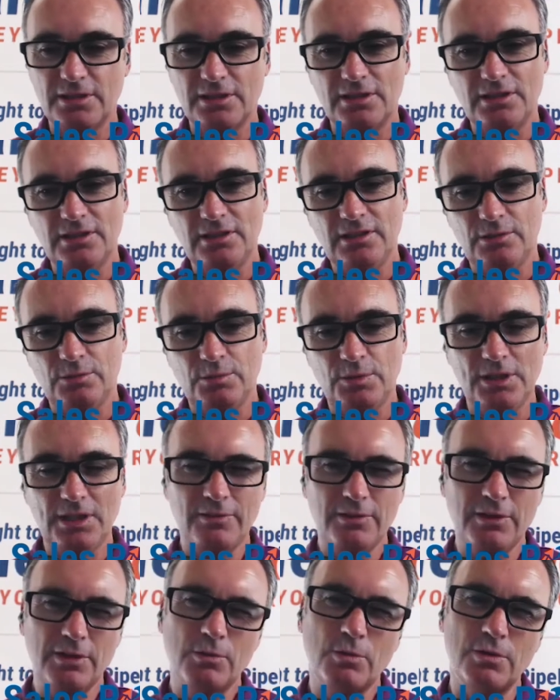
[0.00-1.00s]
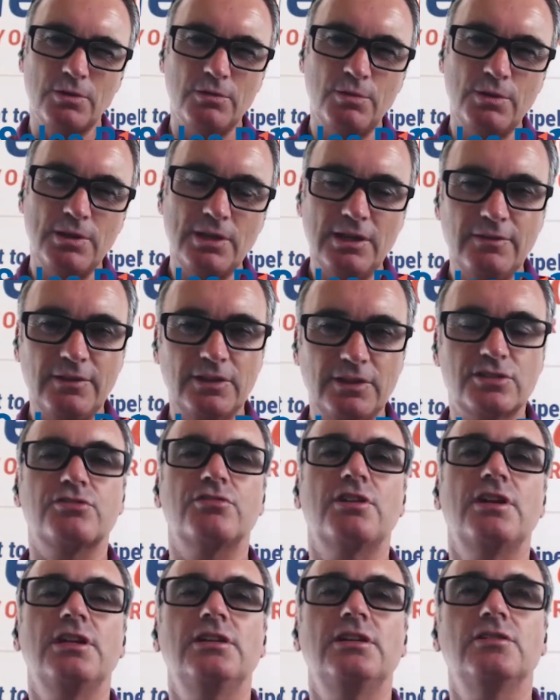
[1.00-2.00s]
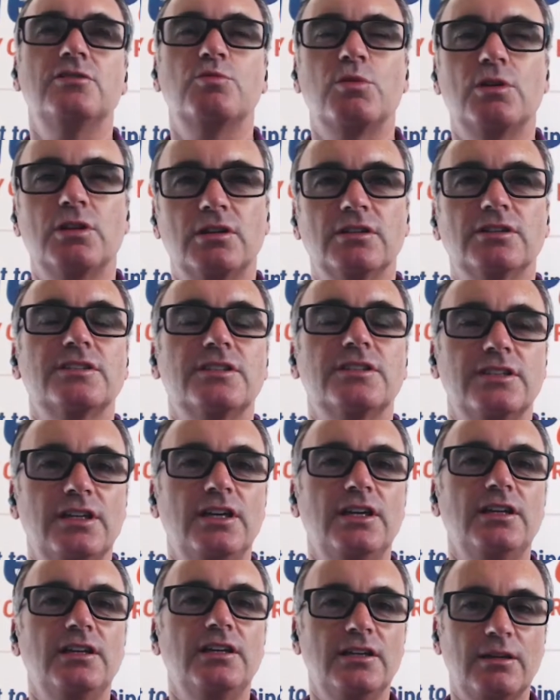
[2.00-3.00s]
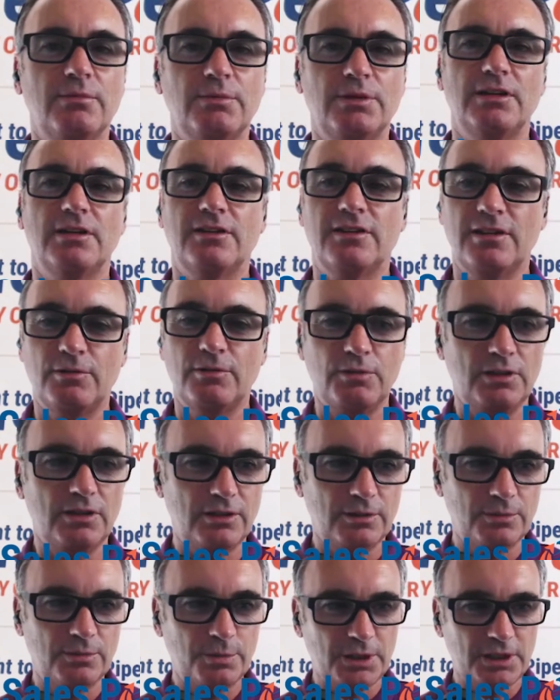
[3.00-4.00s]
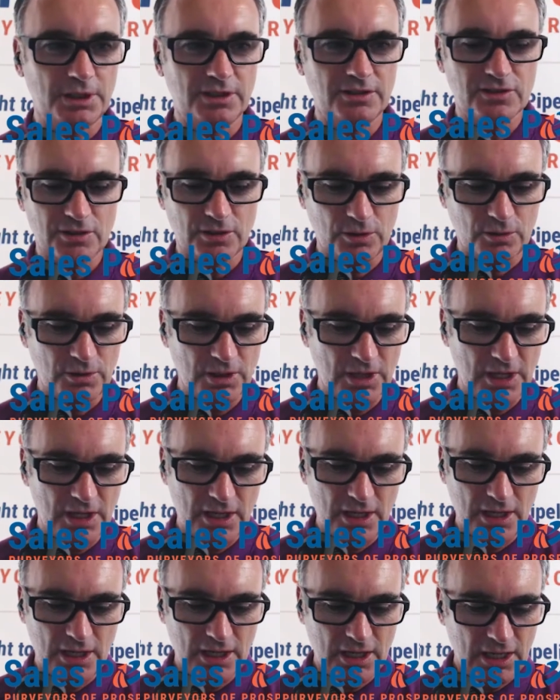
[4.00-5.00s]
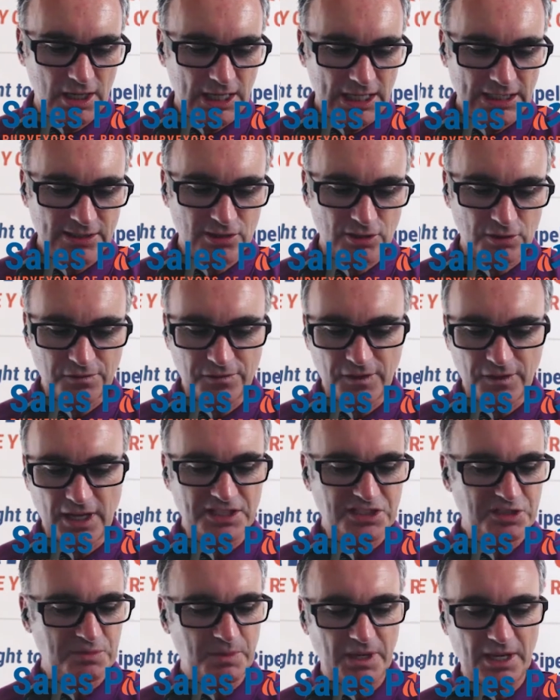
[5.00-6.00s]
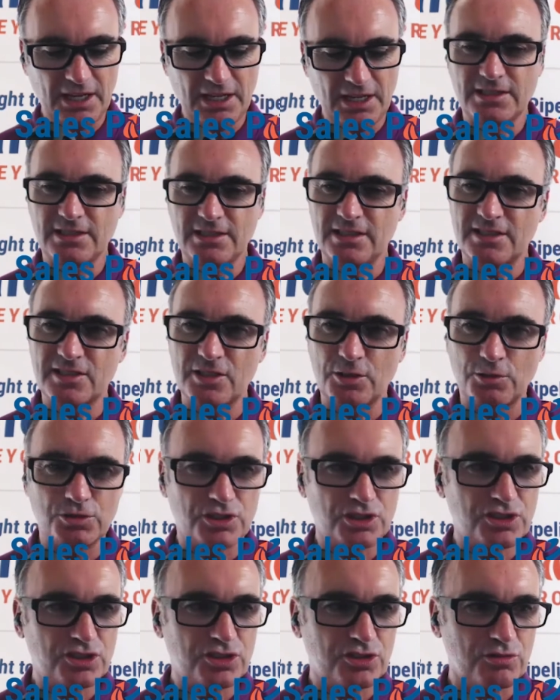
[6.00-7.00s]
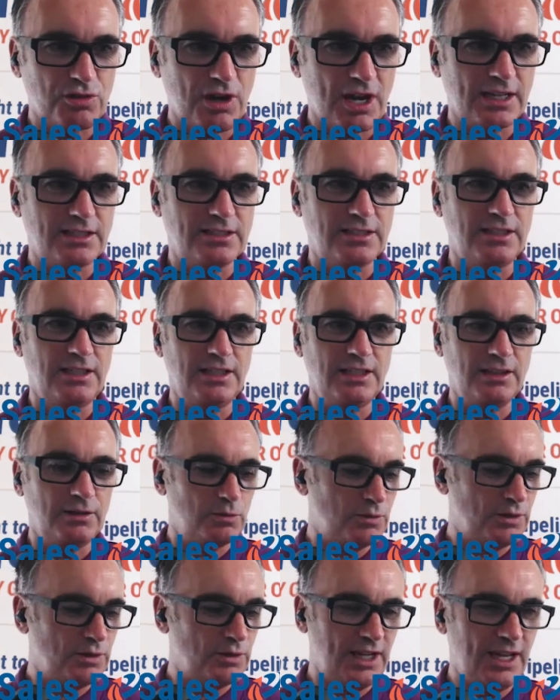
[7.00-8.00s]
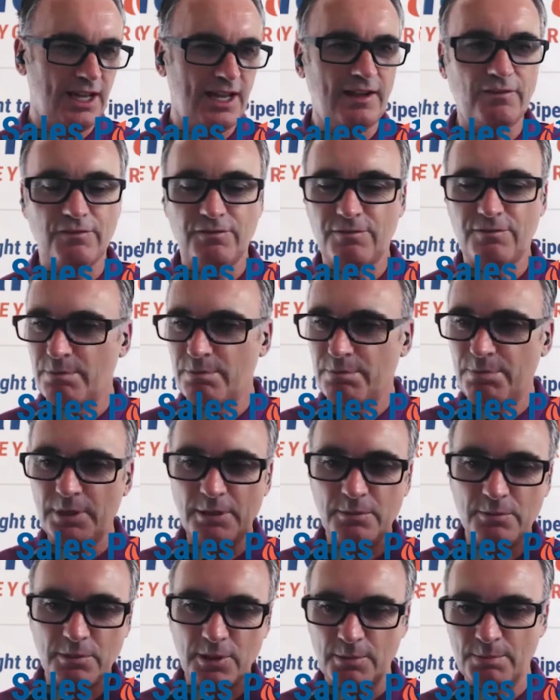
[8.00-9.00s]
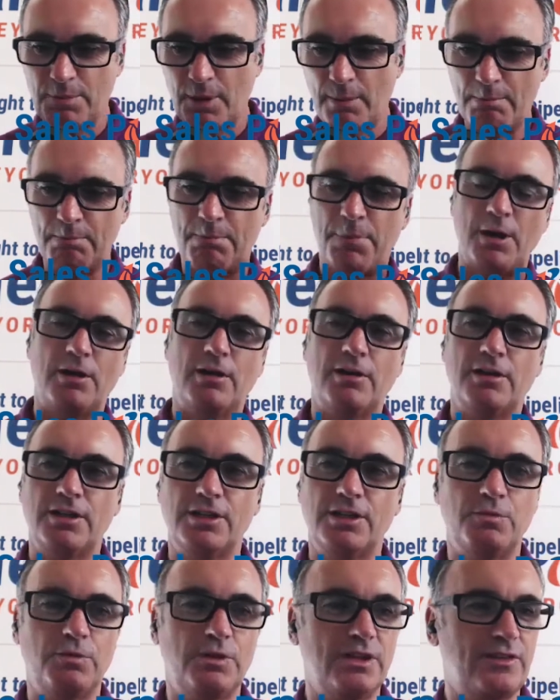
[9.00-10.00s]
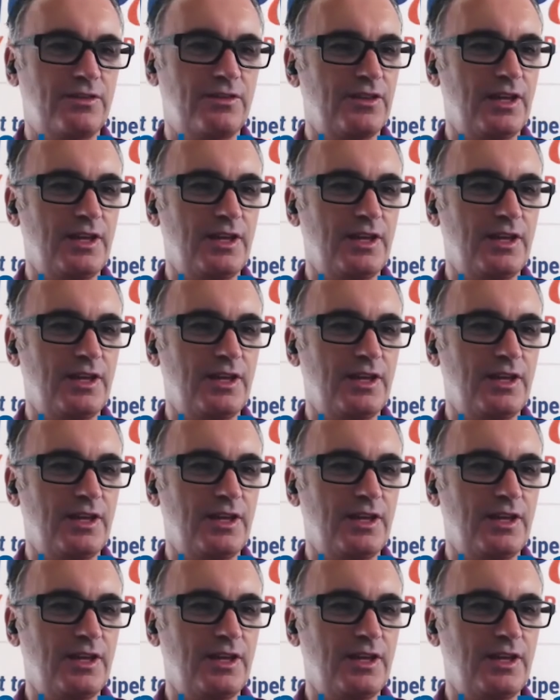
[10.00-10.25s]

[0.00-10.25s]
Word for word: you know, we live in a strange world today. I mean, I think we'll all admit it. So it's so fast paced, it's so distracting. We're bombarded with